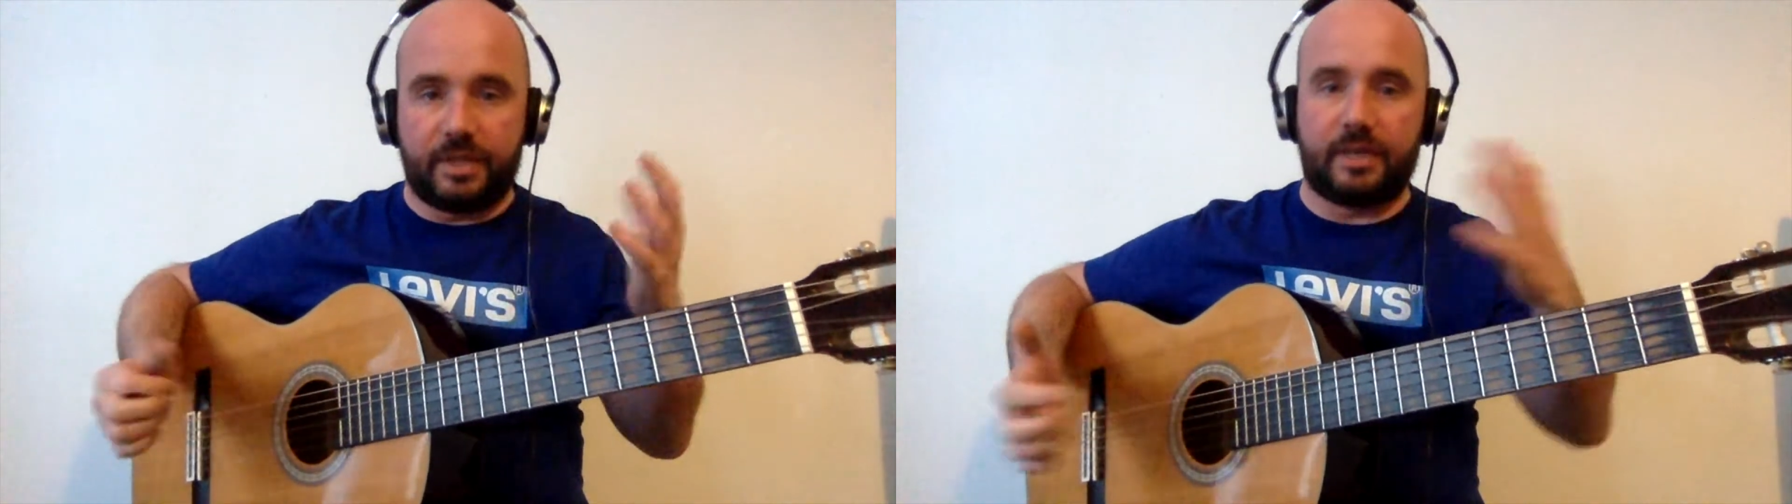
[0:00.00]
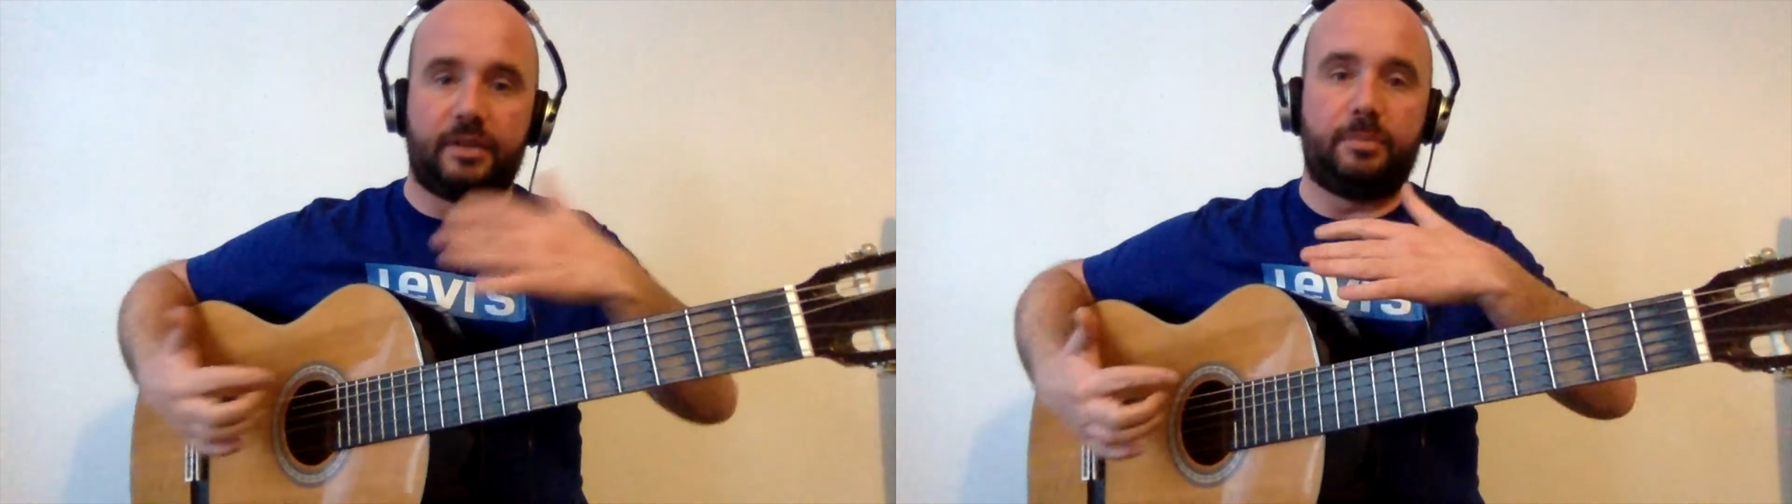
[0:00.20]

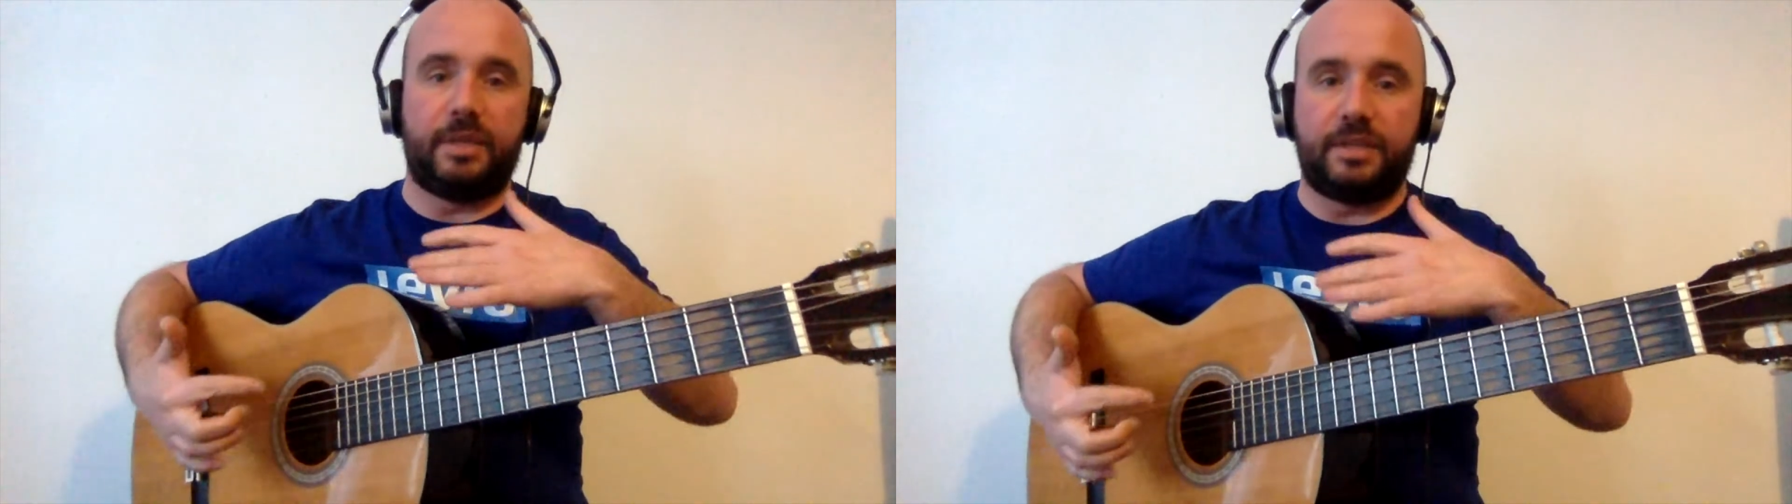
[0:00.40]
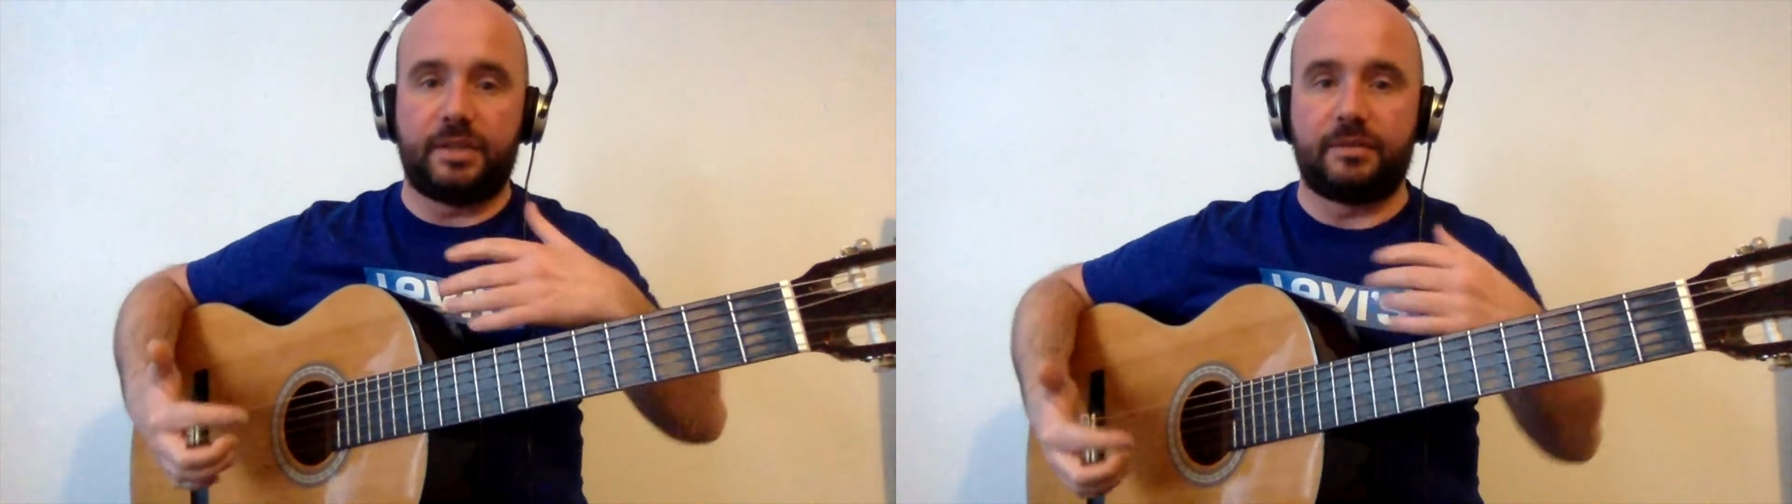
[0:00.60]
how you
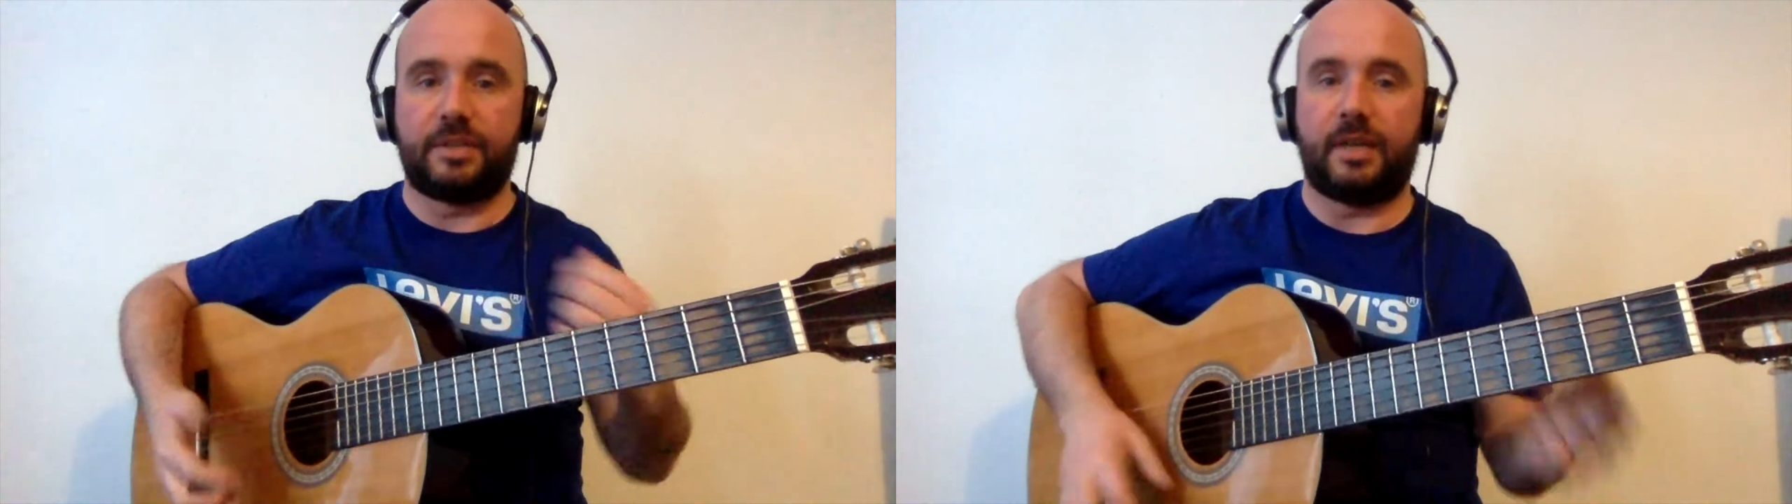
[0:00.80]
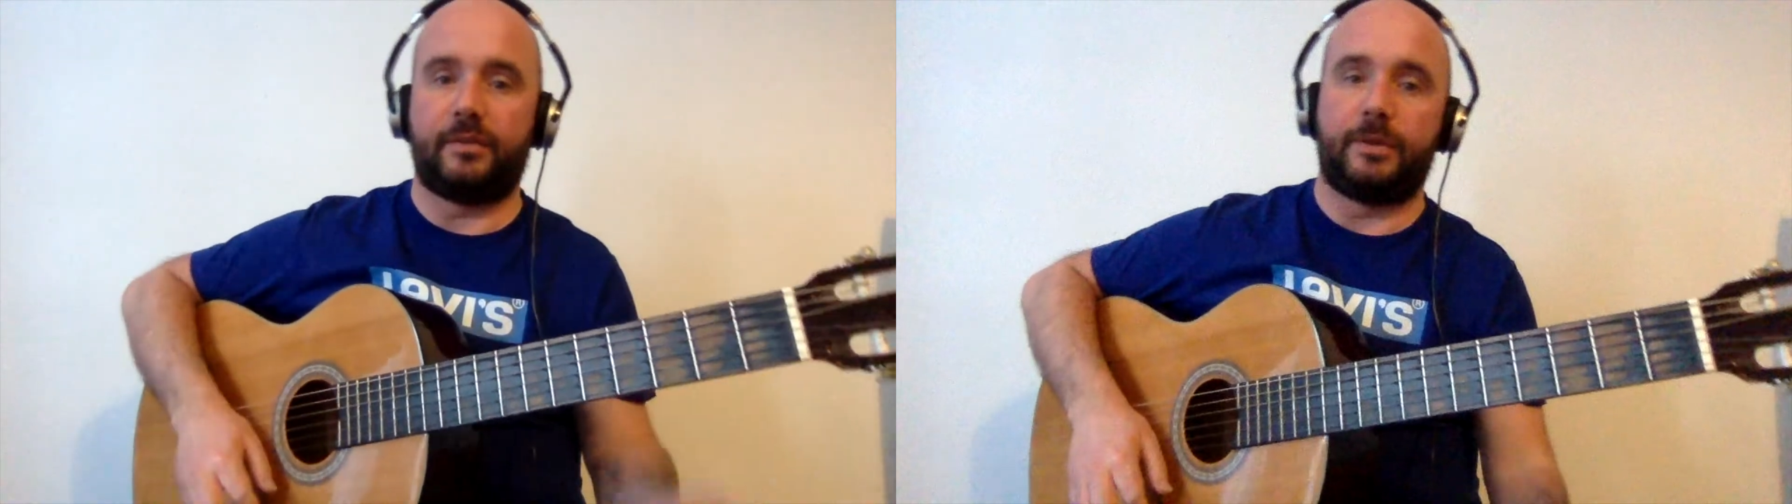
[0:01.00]
piece those
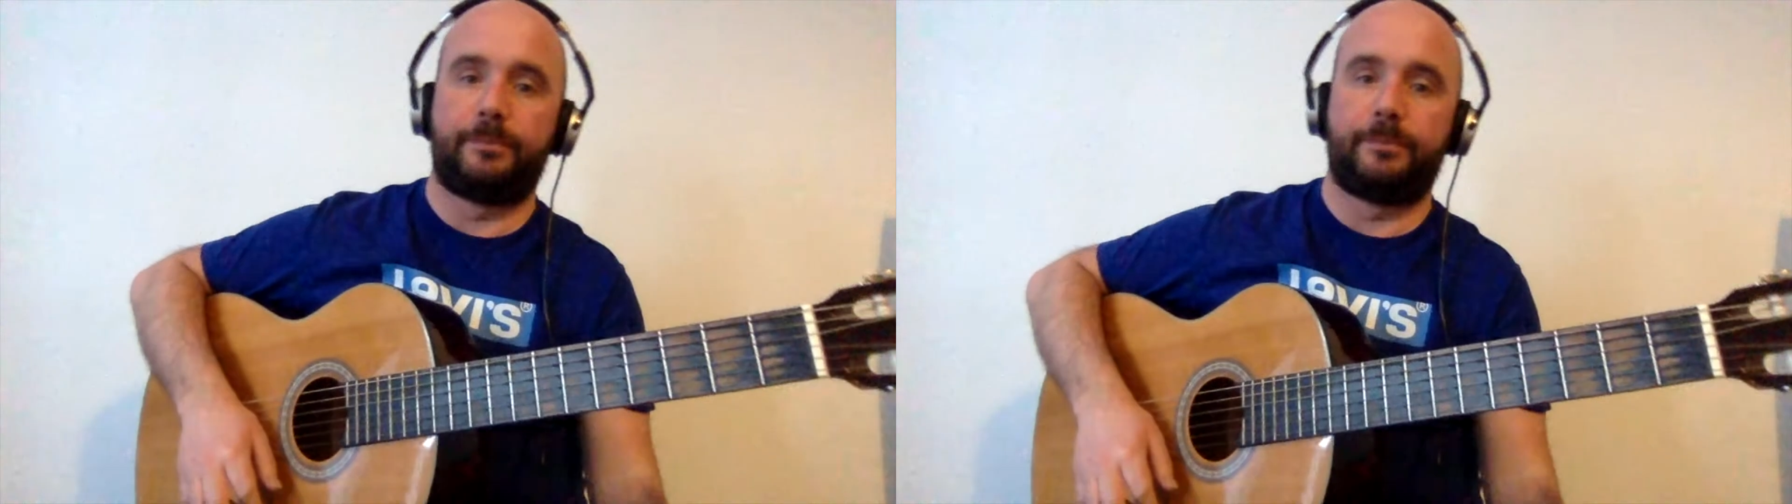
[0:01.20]
together.